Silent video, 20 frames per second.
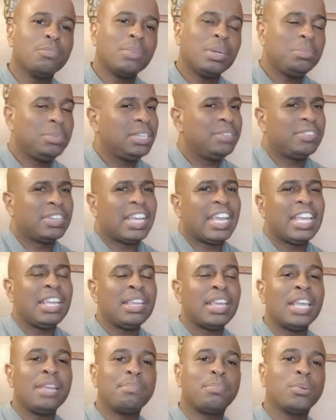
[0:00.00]
maybe even
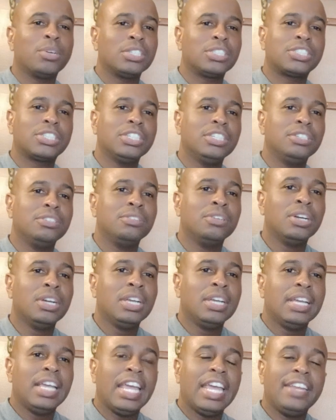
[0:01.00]
8.2,
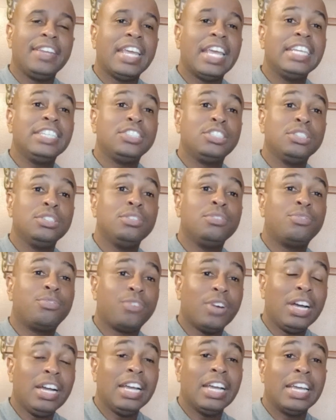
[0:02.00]
and they do
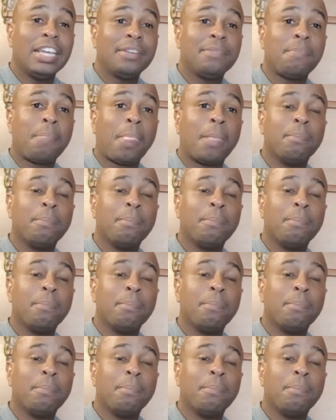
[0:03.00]
fine.